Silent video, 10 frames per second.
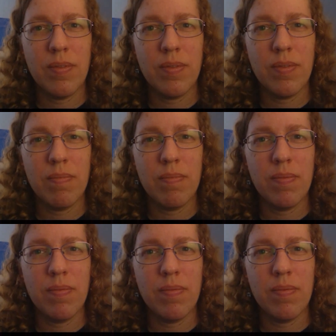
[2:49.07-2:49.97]

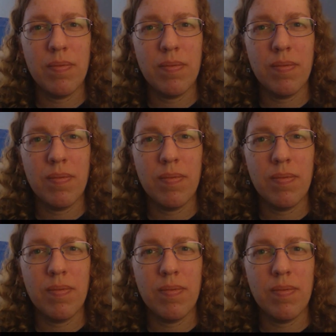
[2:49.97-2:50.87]

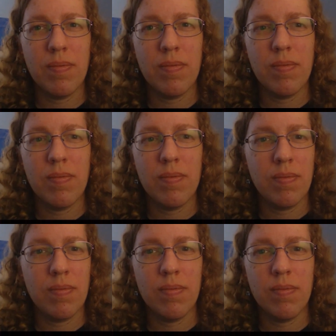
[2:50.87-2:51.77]

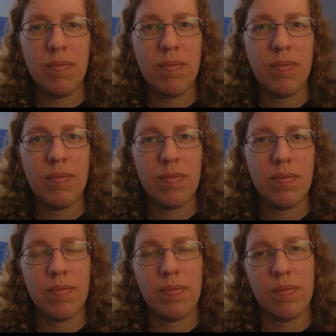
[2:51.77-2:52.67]

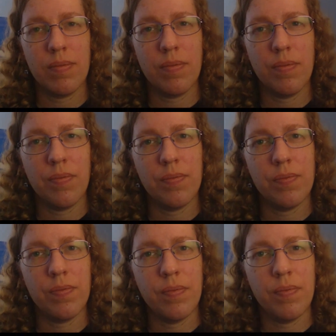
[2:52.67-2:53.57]

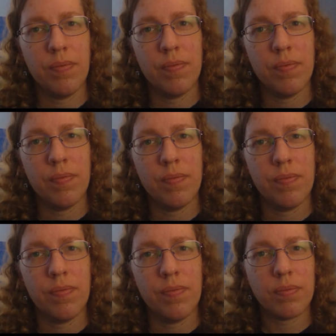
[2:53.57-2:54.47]

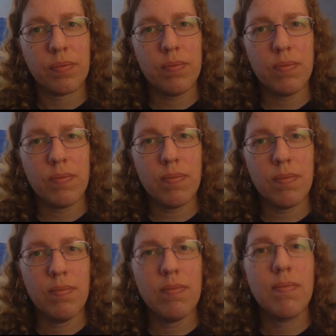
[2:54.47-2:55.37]

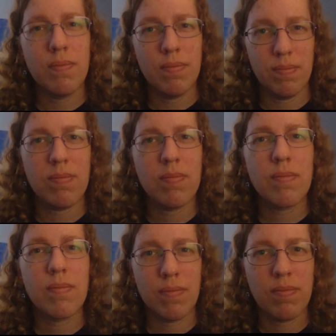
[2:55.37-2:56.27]

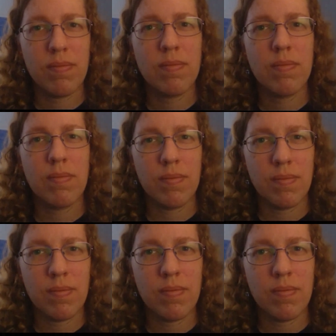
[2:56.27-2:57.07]
(silent)